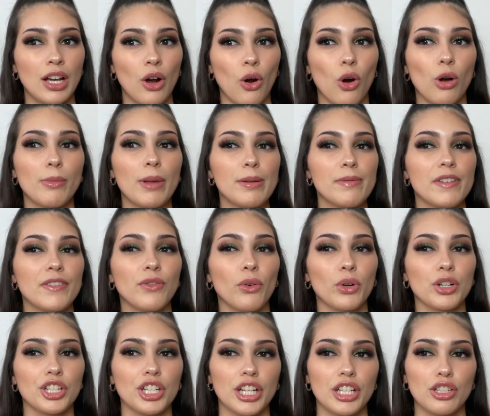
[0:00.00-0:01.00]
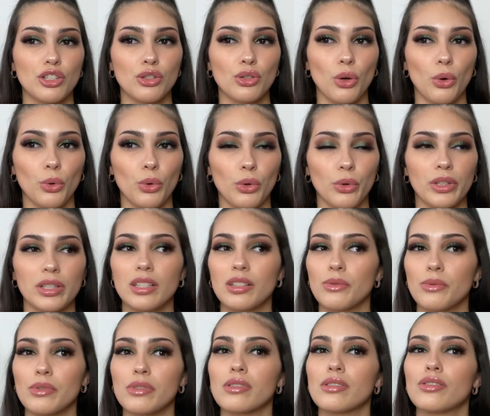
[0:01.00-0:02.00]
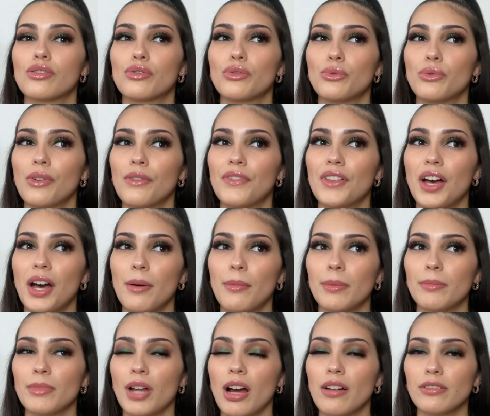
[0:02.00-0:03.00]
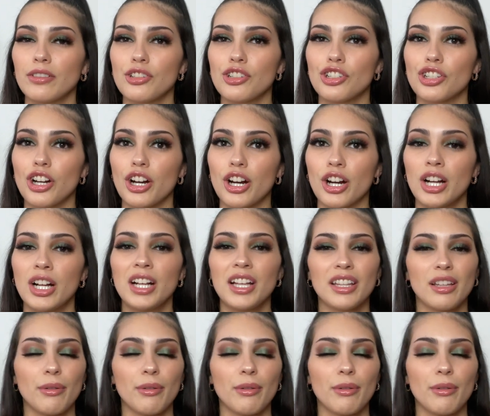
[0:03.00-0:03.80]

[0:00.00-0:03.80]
Or maybe four shades total, and this was two of them. Not really sure.